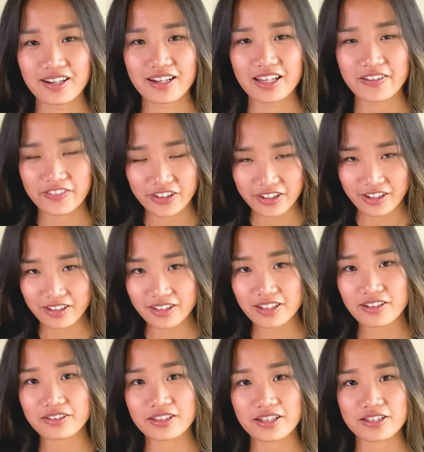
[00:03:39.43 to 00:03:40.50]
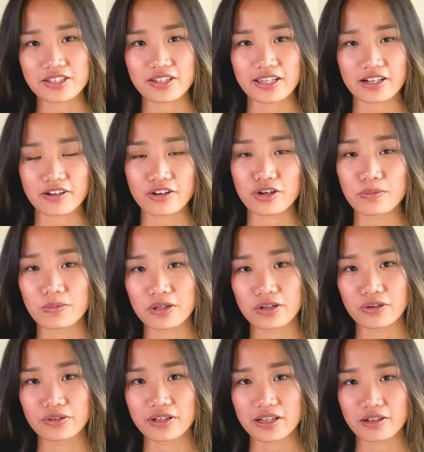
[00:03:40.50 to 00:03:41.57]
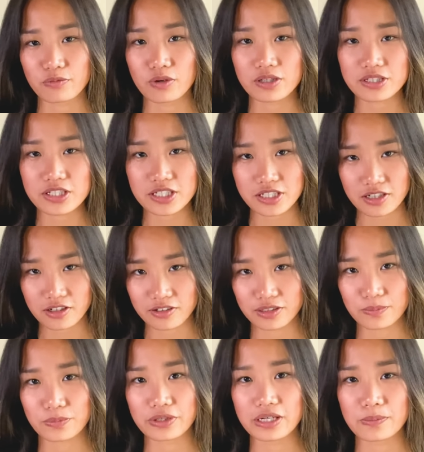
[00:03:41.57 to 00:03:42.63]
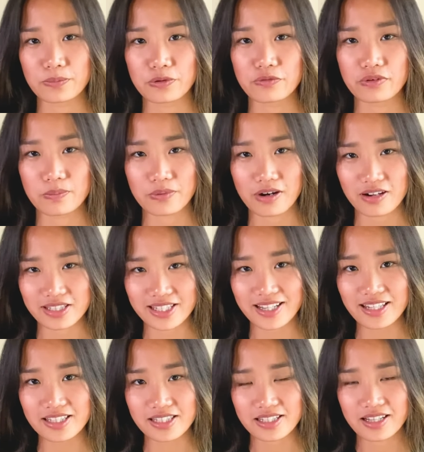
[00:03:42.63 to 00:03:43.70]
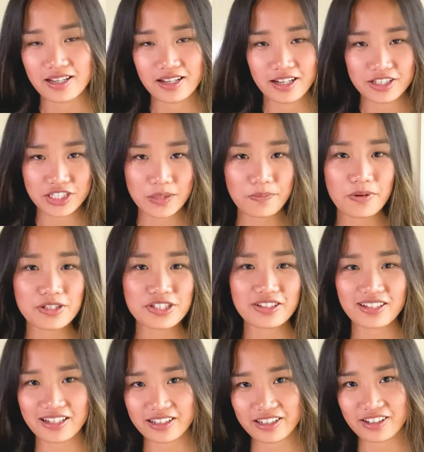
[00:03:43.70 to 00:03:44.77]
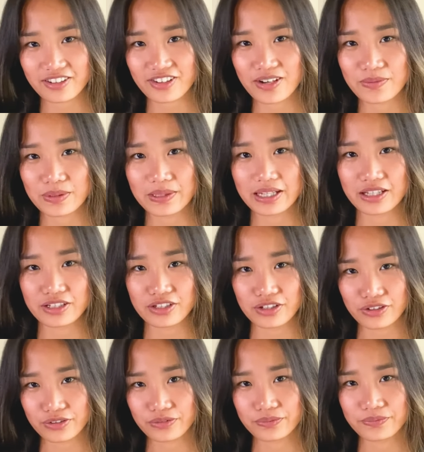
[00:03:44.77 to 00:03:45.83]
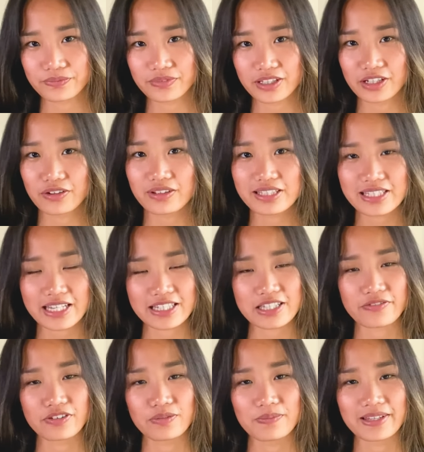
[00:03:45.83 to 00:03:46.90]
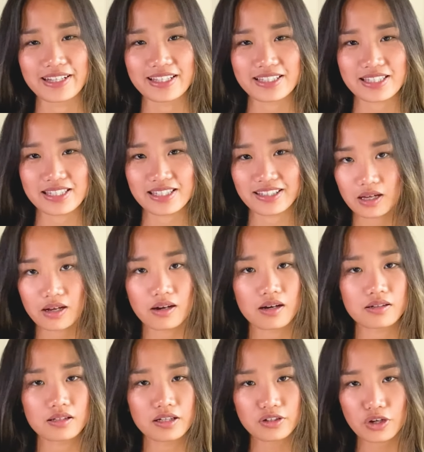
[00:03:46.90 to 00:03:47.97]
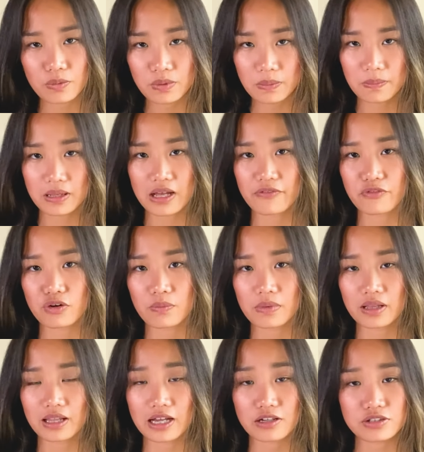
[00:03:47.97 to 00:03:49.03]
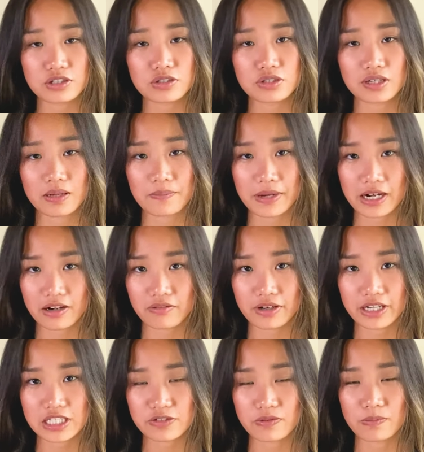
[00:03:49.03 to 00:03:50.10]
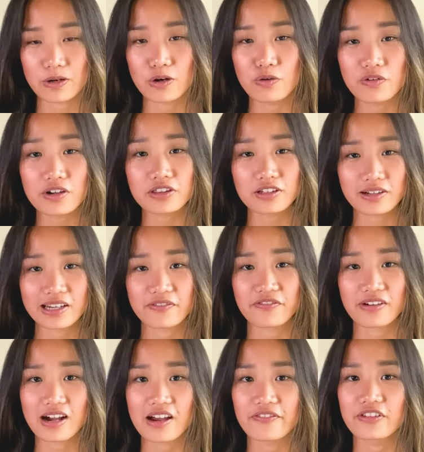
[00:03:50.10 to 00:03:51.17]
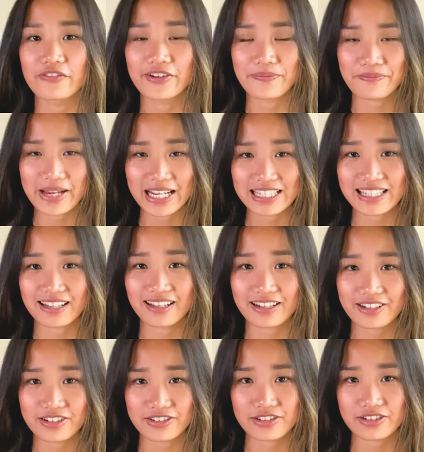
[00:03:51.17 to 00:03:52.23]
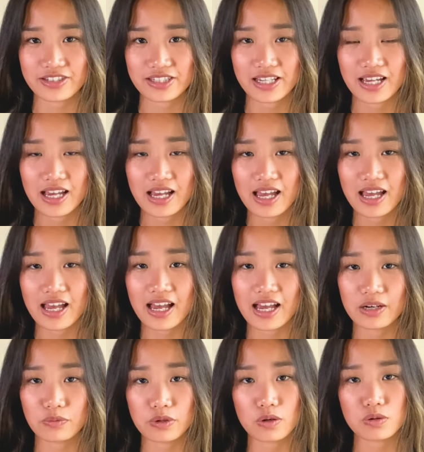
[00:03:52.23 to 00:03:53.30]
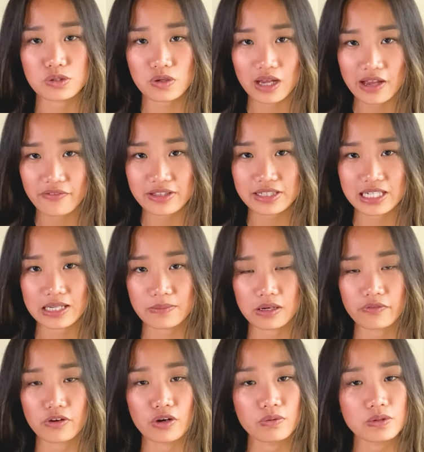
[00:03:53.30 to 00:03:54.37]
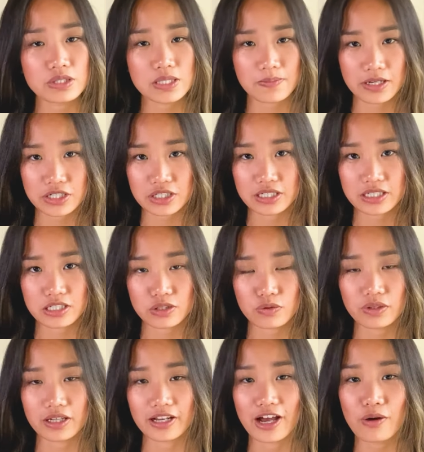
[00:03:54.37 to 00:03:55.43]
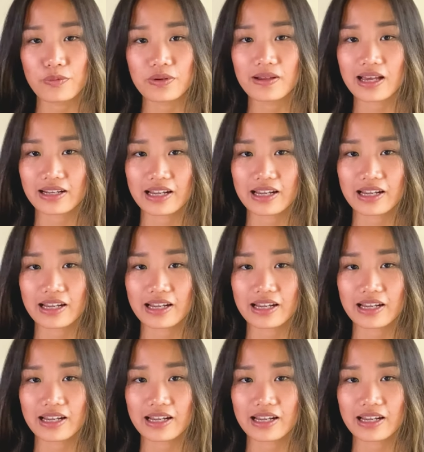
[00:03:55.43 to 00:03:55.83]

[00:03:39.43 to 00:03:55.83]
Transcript: If you're currently looking to get a home loan and want to start on the pre-approval process, jump onto lendy.com.au. It only takes a few minutes. Our online home loan platform allows you to compare rates from over 35 different banks and lenders. And we also have a team of home loan specialists who can help you at